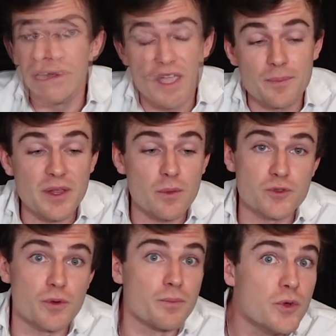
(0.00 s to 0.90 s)
The implant
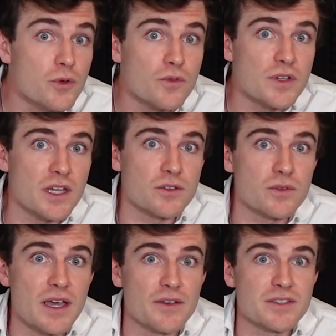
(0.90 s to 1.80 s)
was removed in
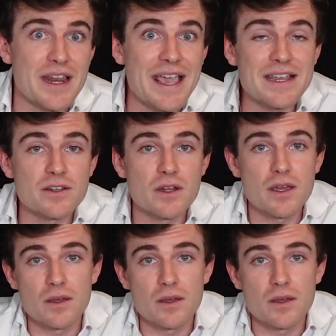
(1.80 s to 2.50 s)
2008,